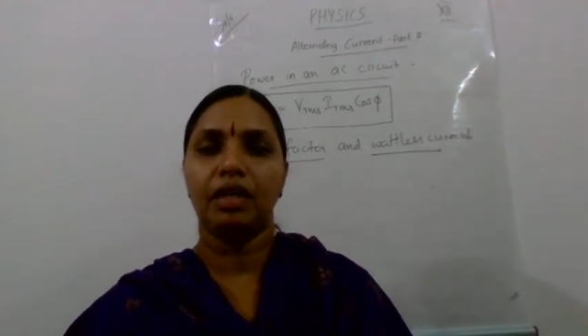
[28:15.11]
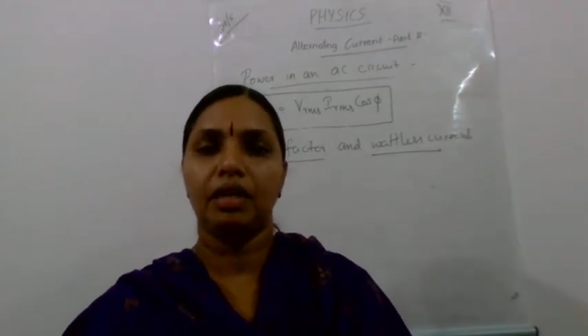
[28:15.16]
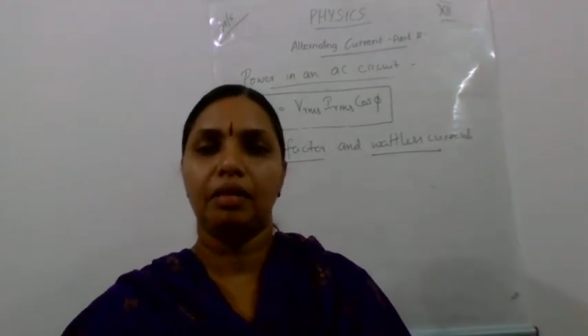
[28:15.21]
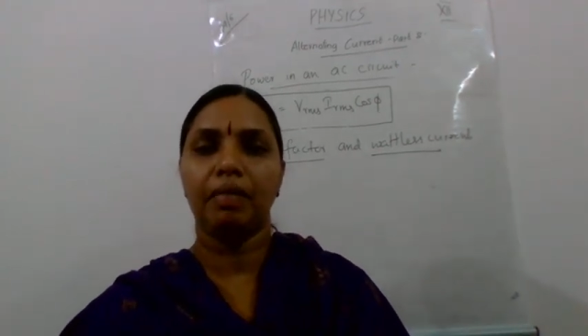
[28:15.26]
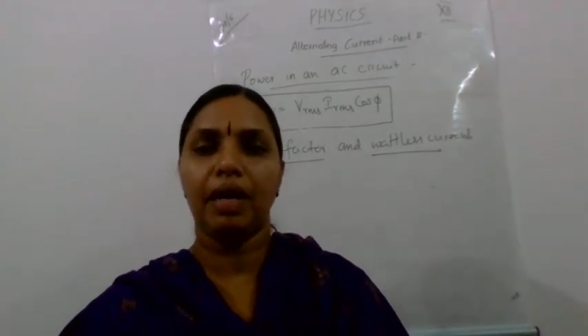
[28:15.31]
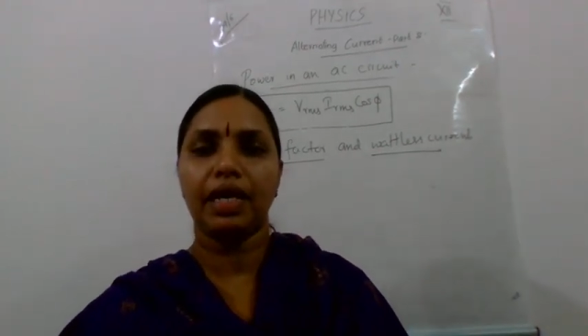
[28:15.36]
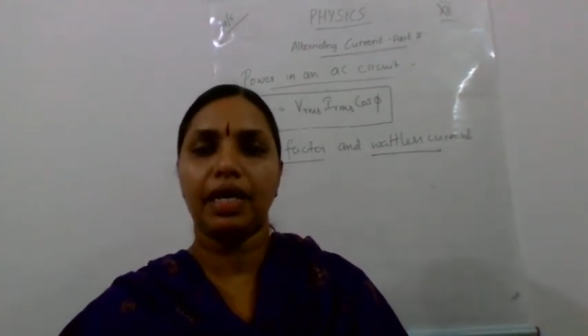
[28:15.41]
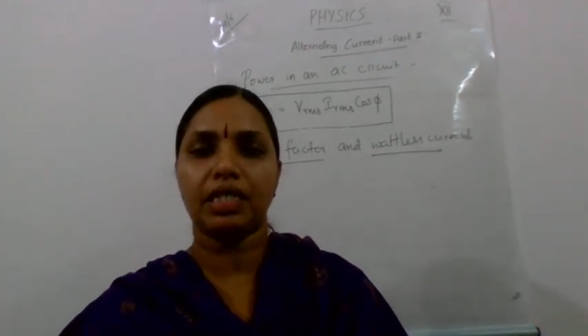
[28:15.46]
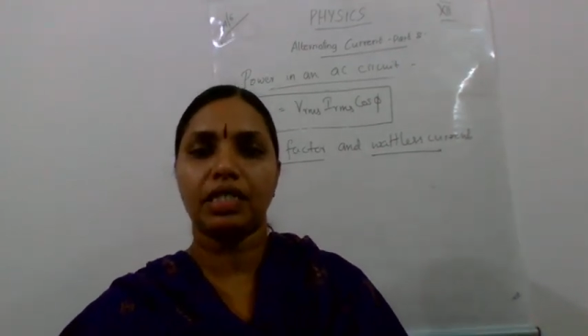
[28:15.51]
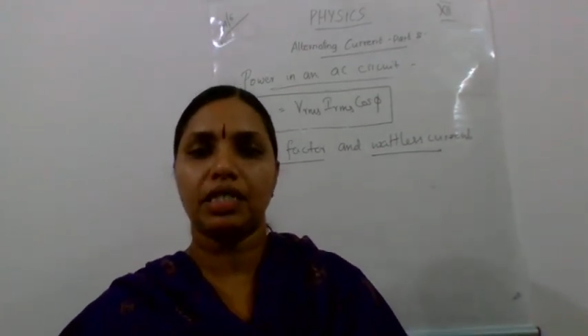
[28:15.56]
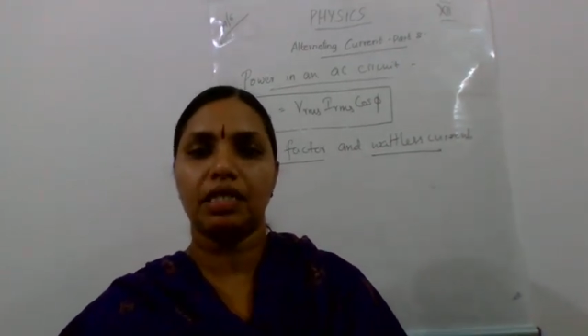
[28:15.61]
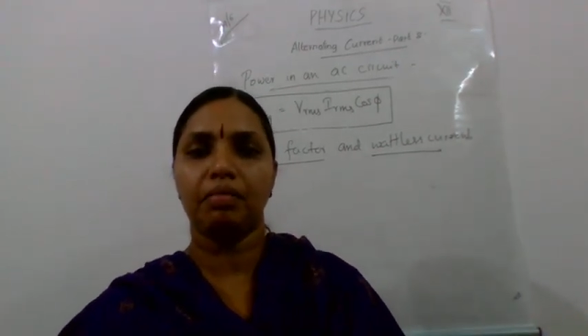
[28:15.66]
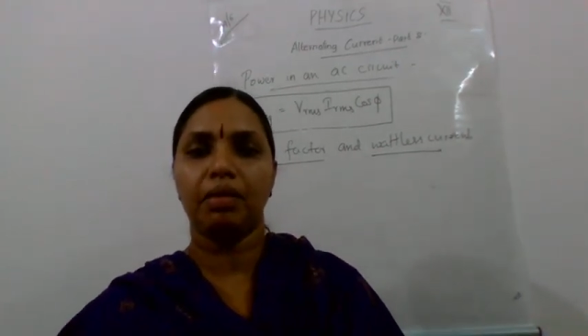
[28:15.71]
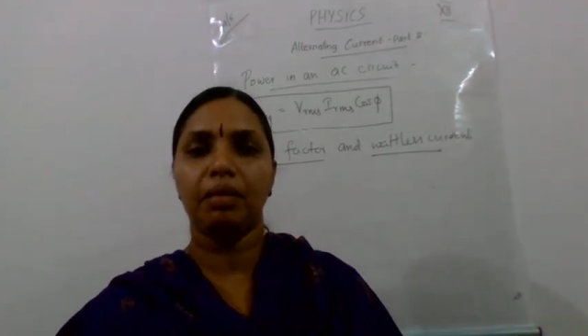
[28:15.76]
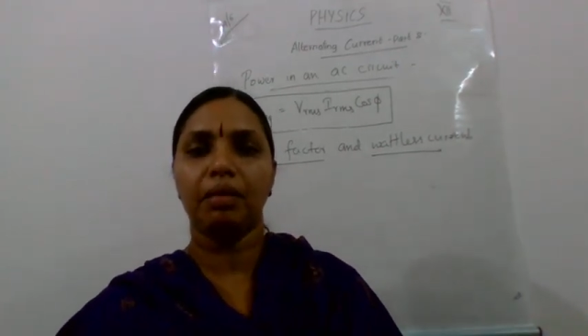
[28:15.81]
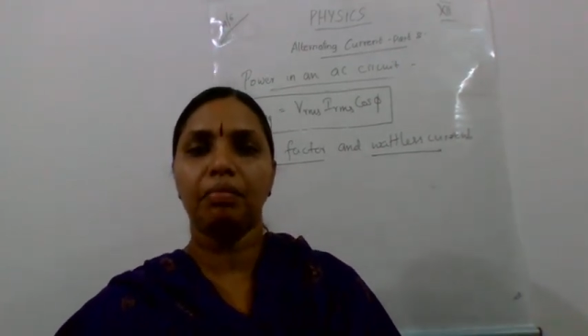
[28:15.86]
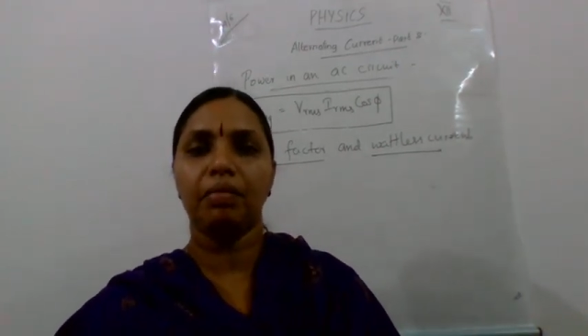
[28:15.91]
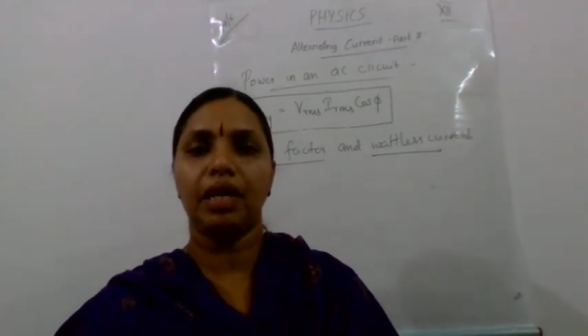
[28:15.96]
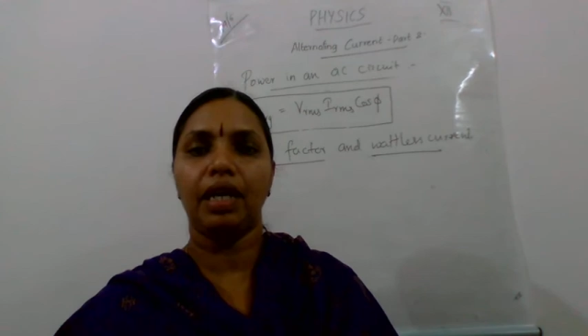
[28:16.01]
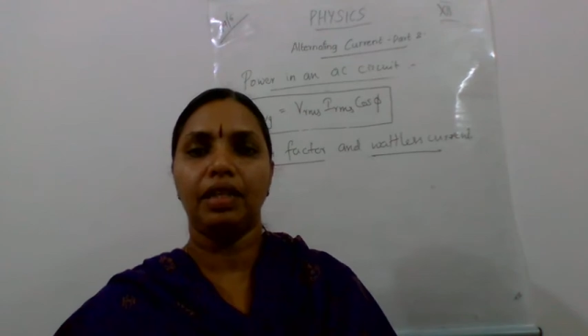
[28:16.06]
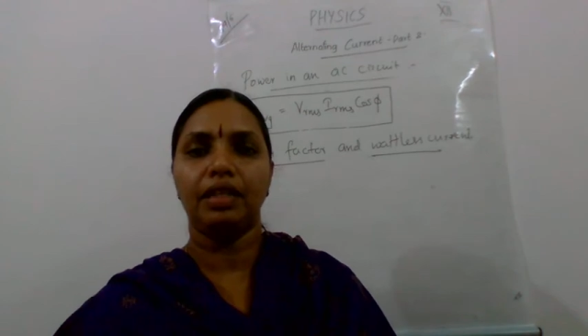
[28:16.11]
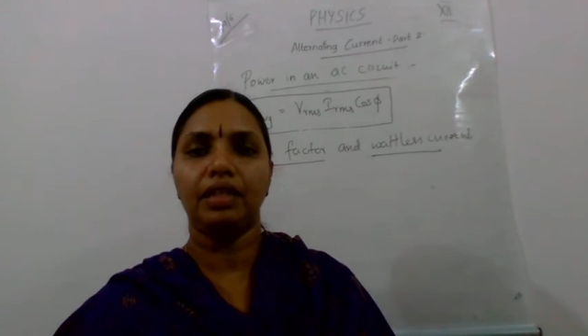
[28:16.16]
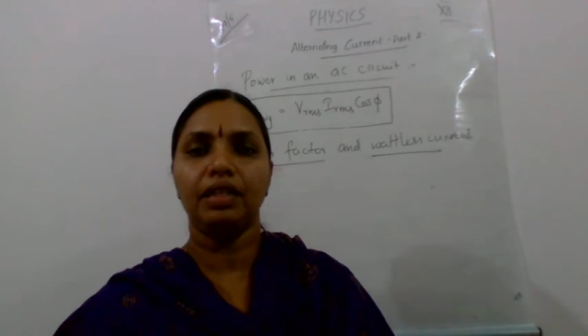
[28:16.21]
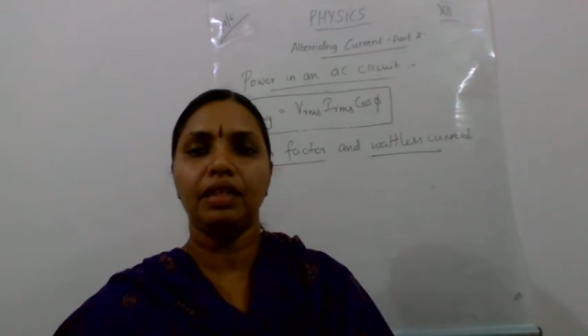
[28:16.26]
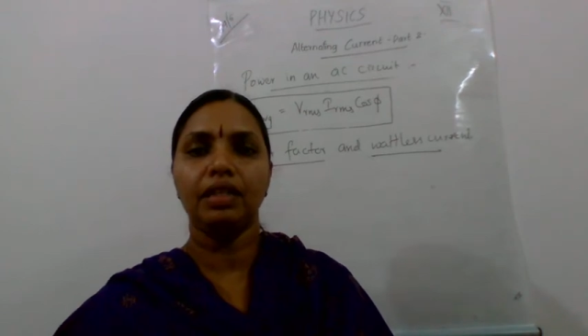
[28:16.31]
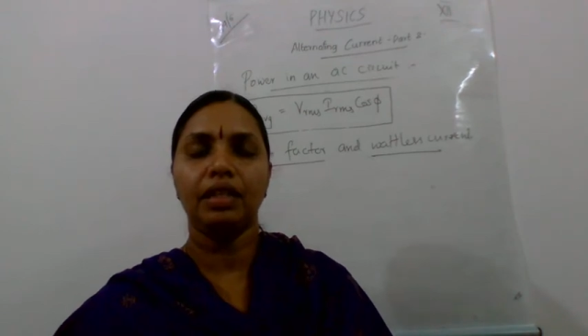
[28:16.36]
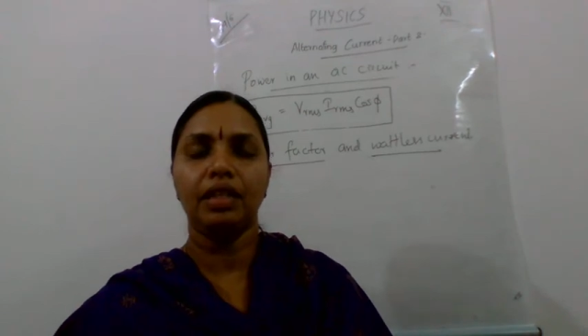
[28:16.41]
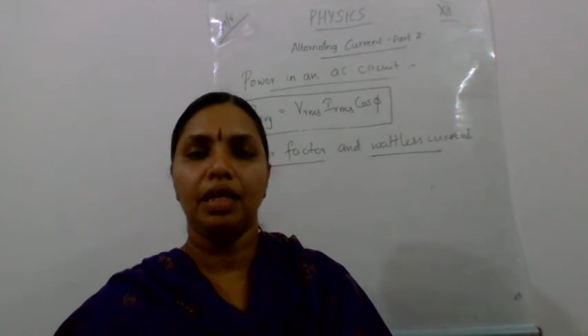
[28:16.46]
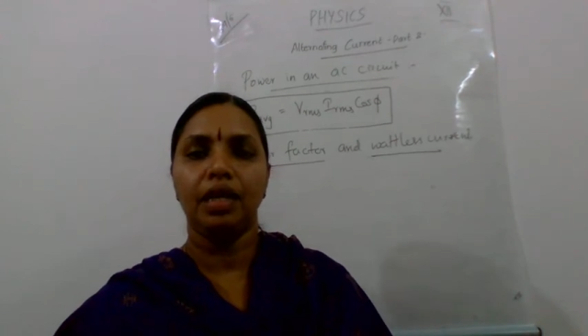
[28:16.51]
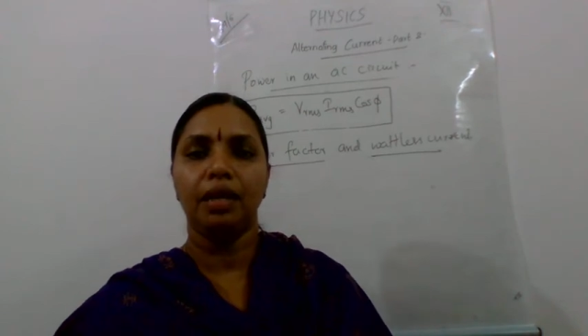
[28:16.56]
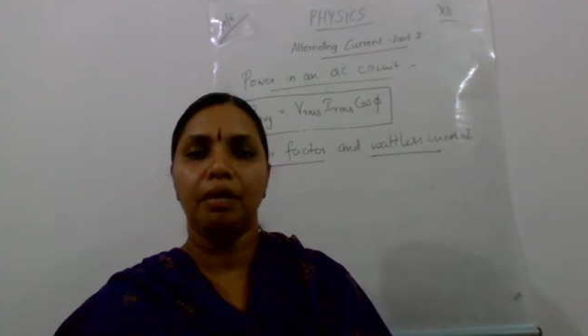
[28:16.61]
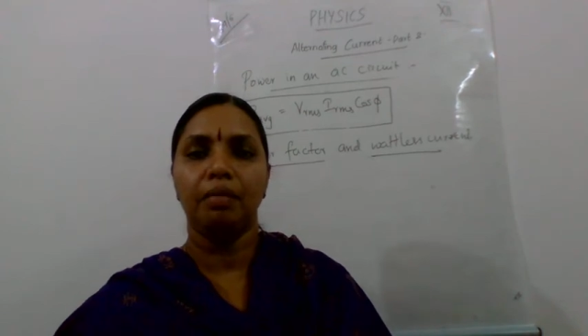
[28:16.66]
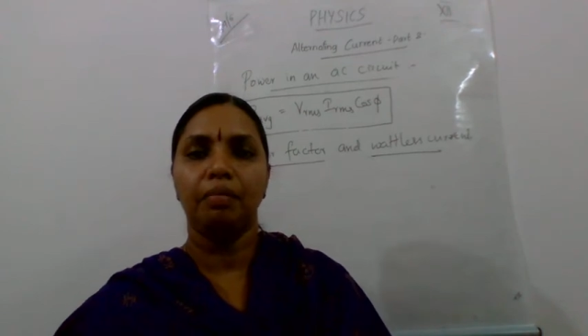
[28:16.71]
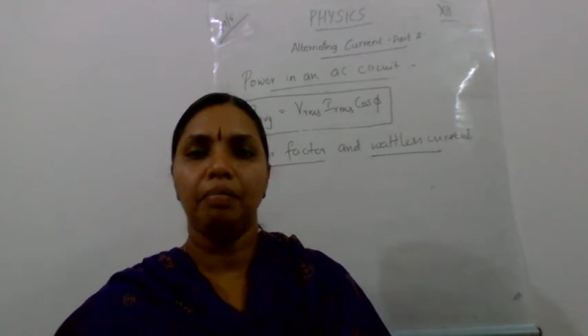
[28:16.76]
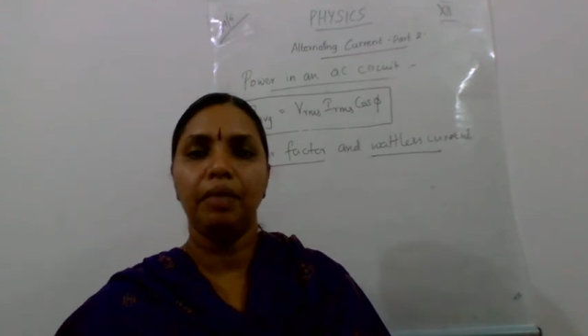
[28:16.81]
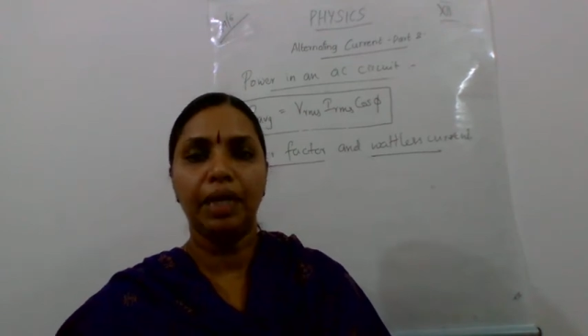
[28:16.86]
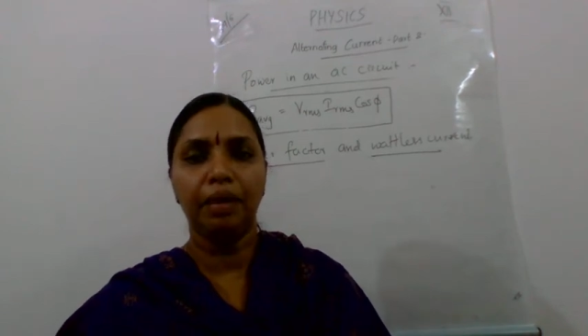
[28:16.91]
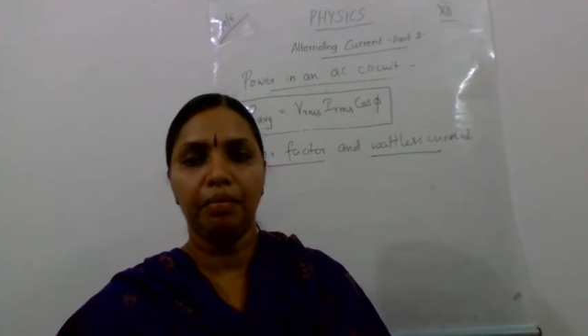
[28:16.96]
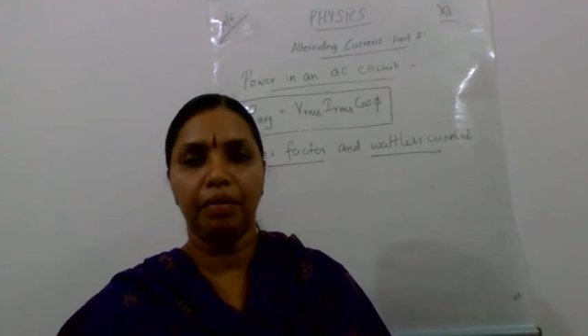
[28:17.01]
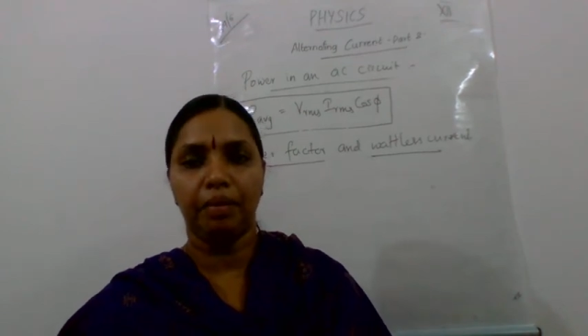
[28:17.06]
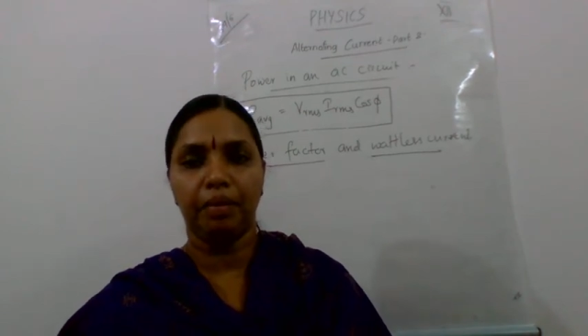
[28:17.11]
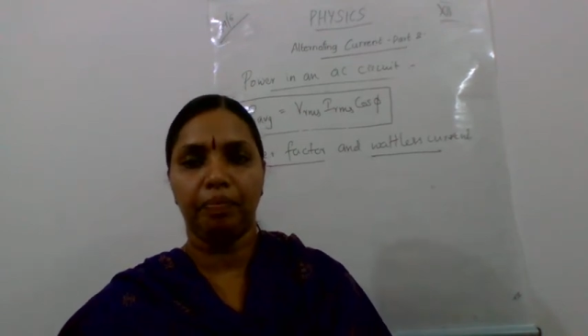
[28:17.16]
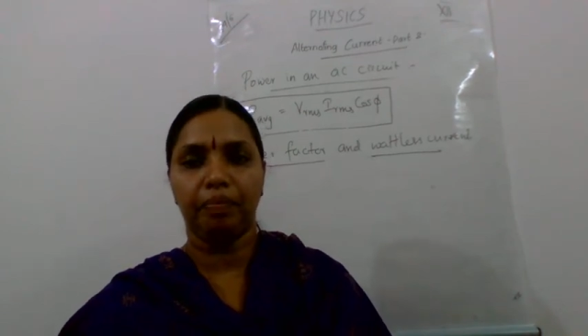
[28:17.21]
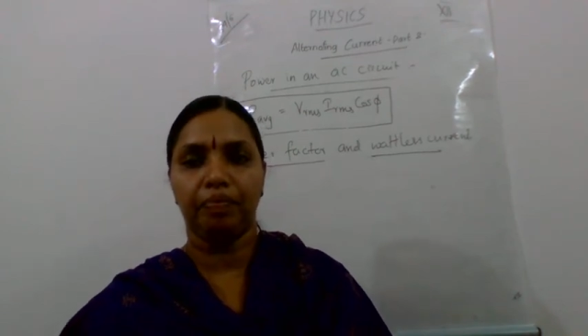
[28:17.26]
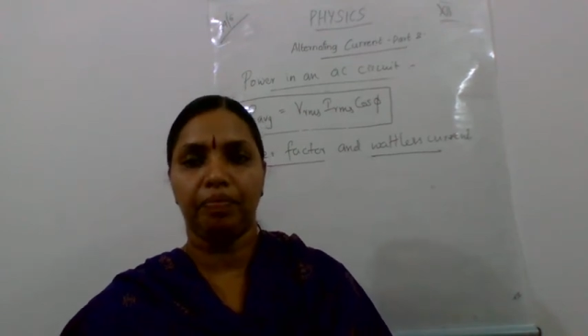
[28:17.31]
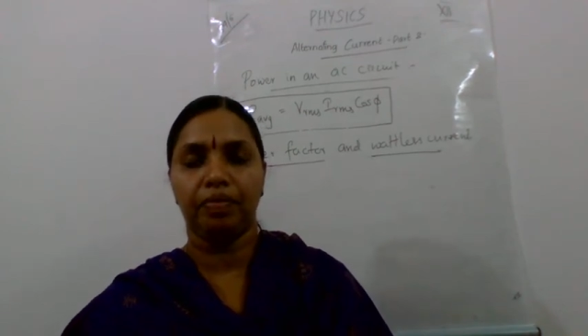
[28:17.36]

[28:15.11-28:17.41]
Maximum and minimum.